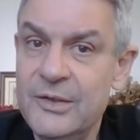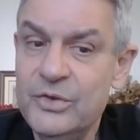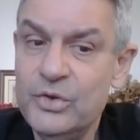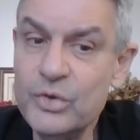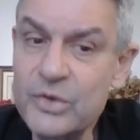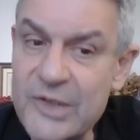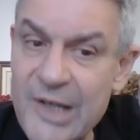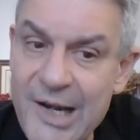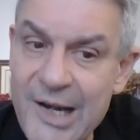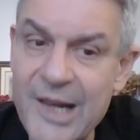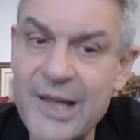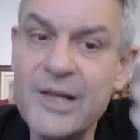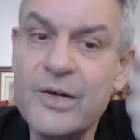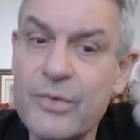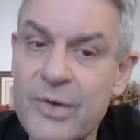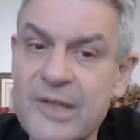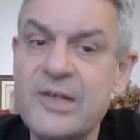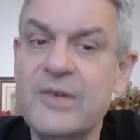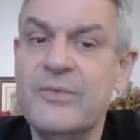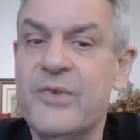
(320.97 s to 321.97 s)
to delay
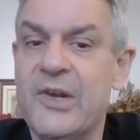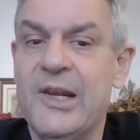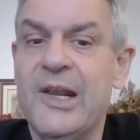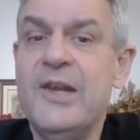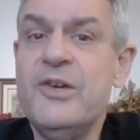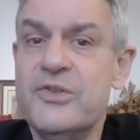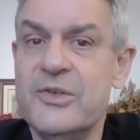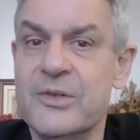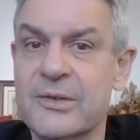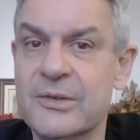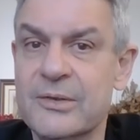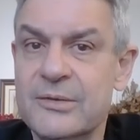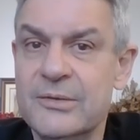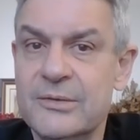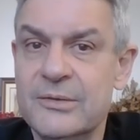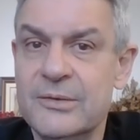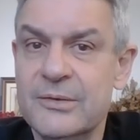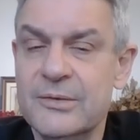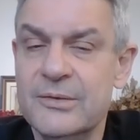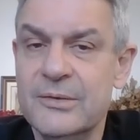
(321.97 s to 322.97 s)
gratification
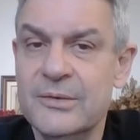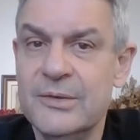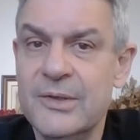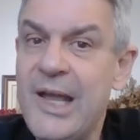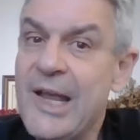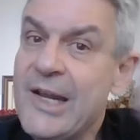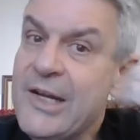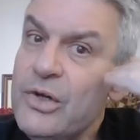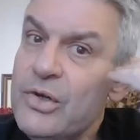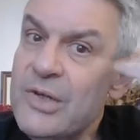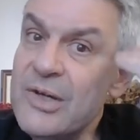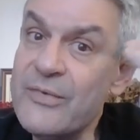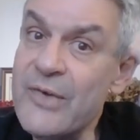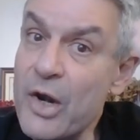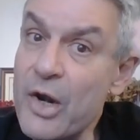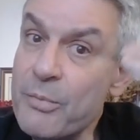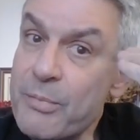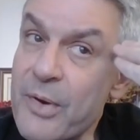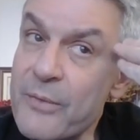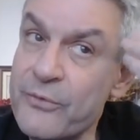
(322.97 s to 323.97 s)
and you
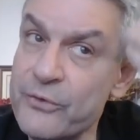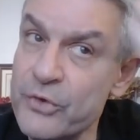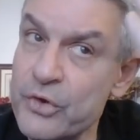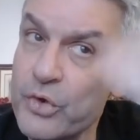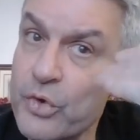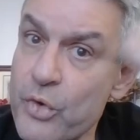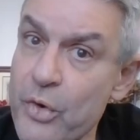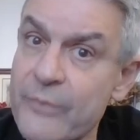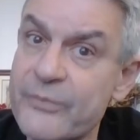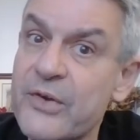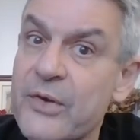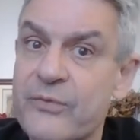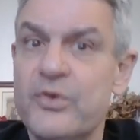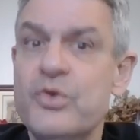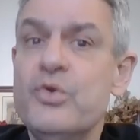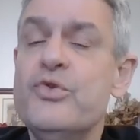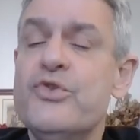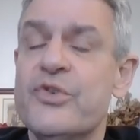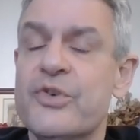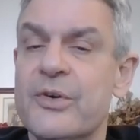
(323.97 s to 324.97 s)
develop a view of the
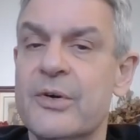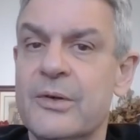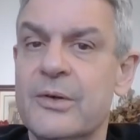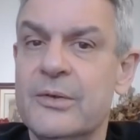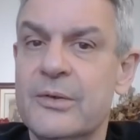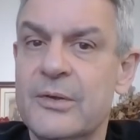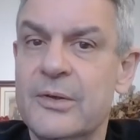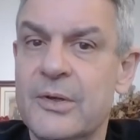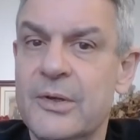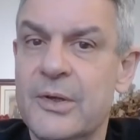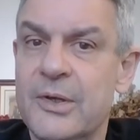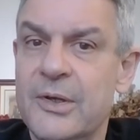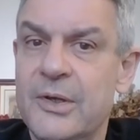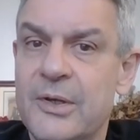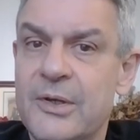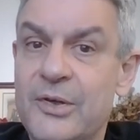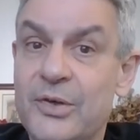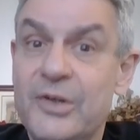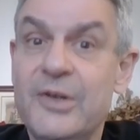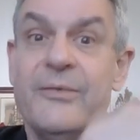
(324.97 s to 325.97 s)
future
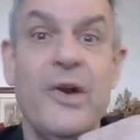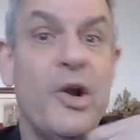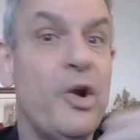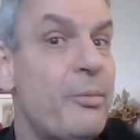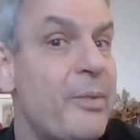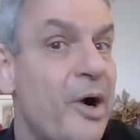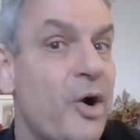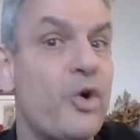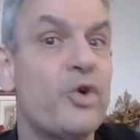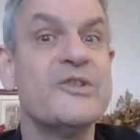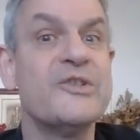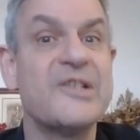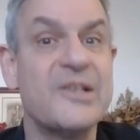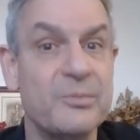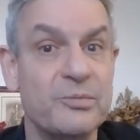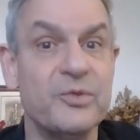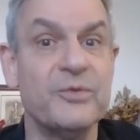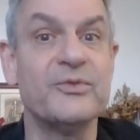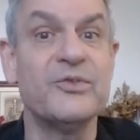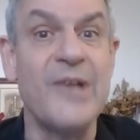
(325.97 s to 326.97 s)
you develop a
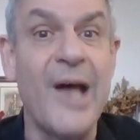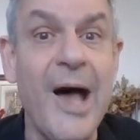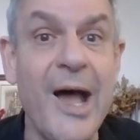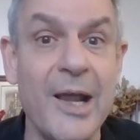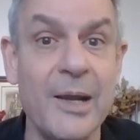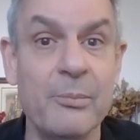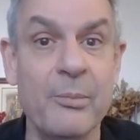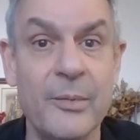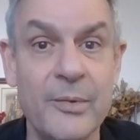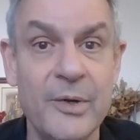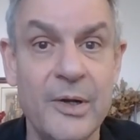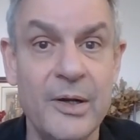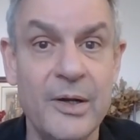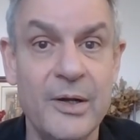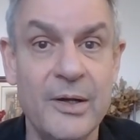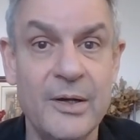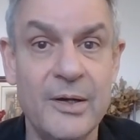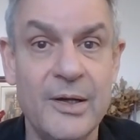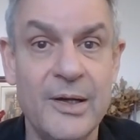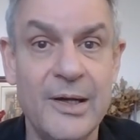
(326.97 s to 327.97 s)
concept of time
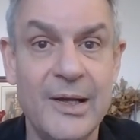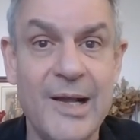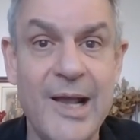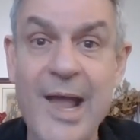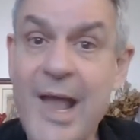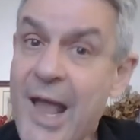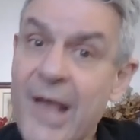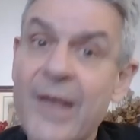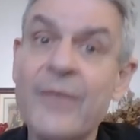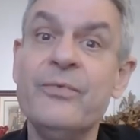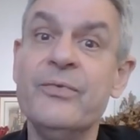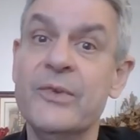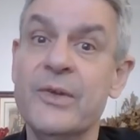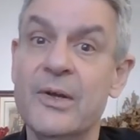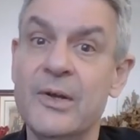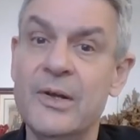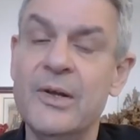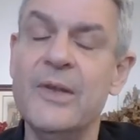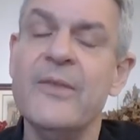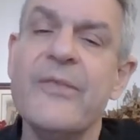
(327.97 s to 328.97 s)

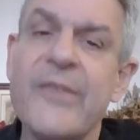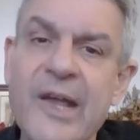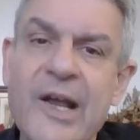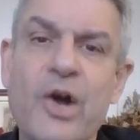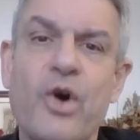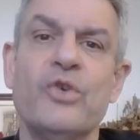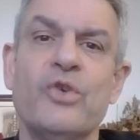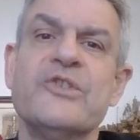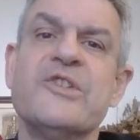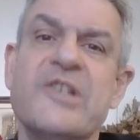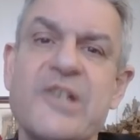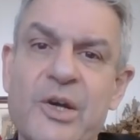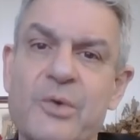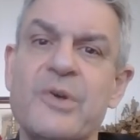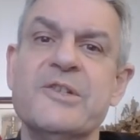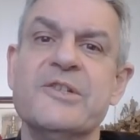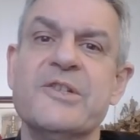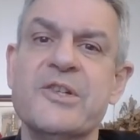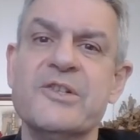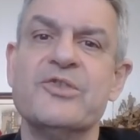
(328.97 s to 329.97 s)
and the
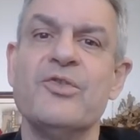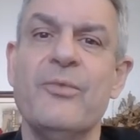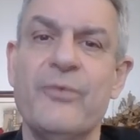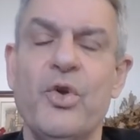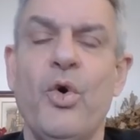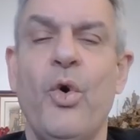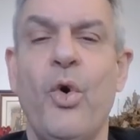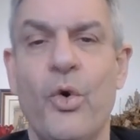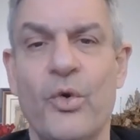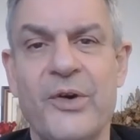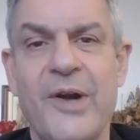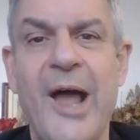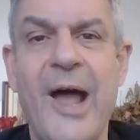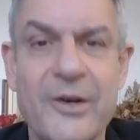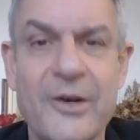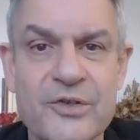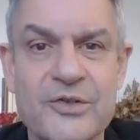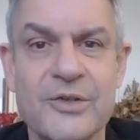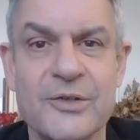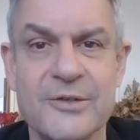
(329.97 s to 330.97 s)
consequences of your own
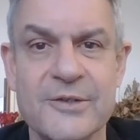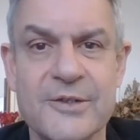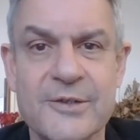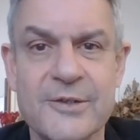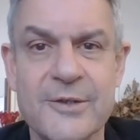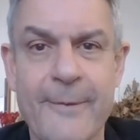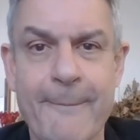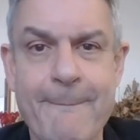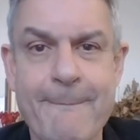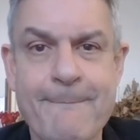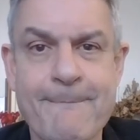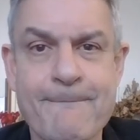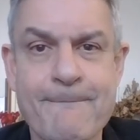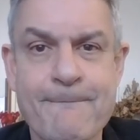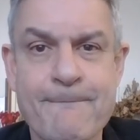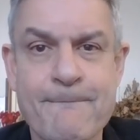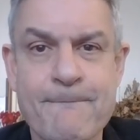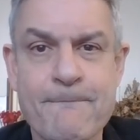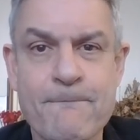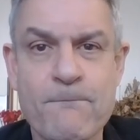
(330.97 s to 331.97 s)
actions.
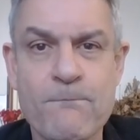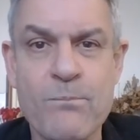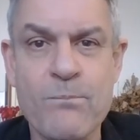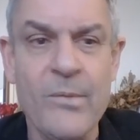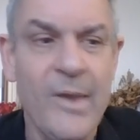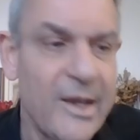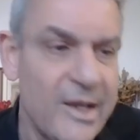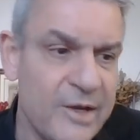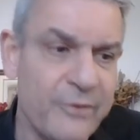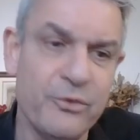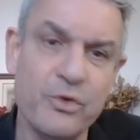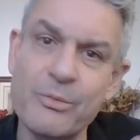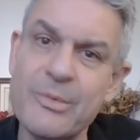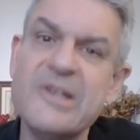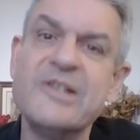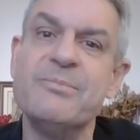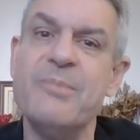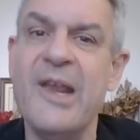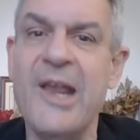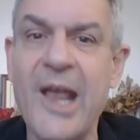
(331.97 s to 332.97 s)
If you
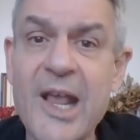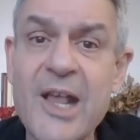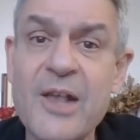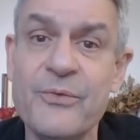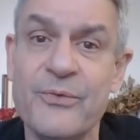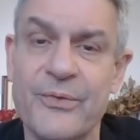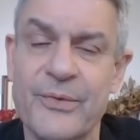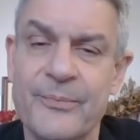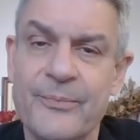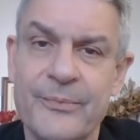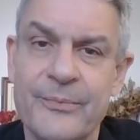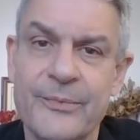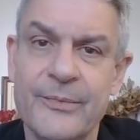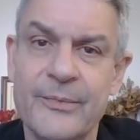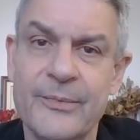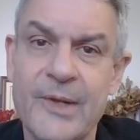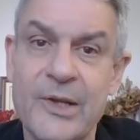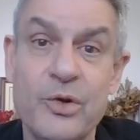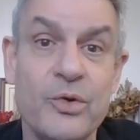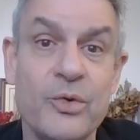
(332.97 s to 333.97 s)
misbehave,
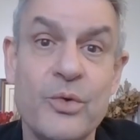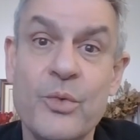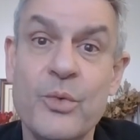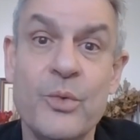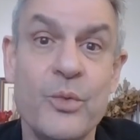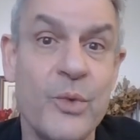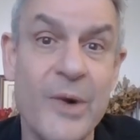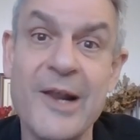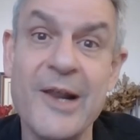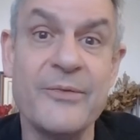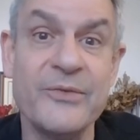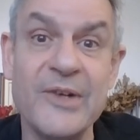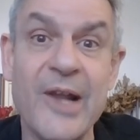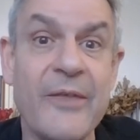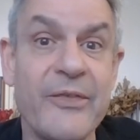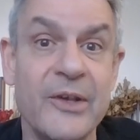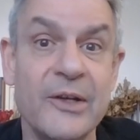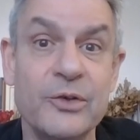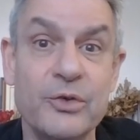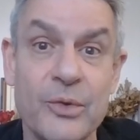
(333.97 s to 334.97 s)
you will have
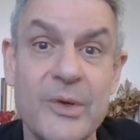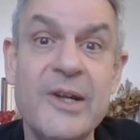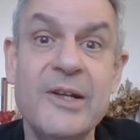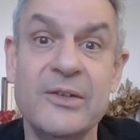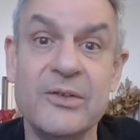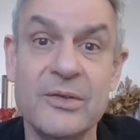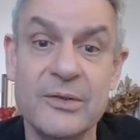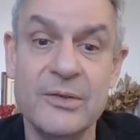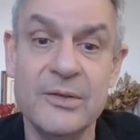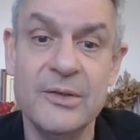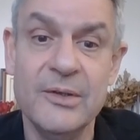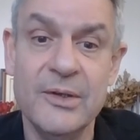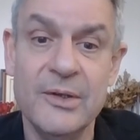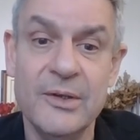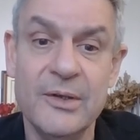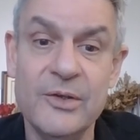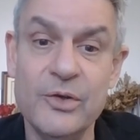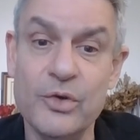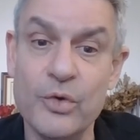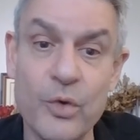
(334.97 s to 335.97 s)
nothing to eat.
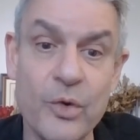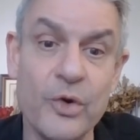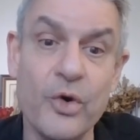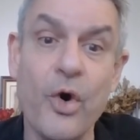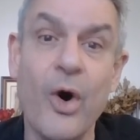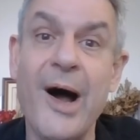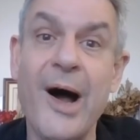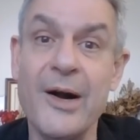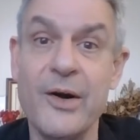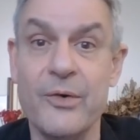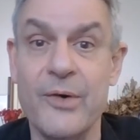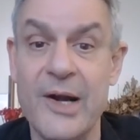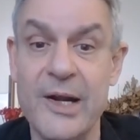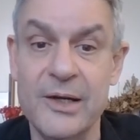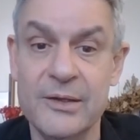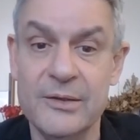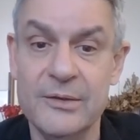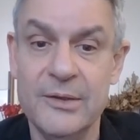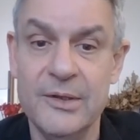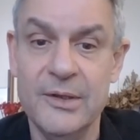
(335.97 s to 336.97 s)
You will go hungry.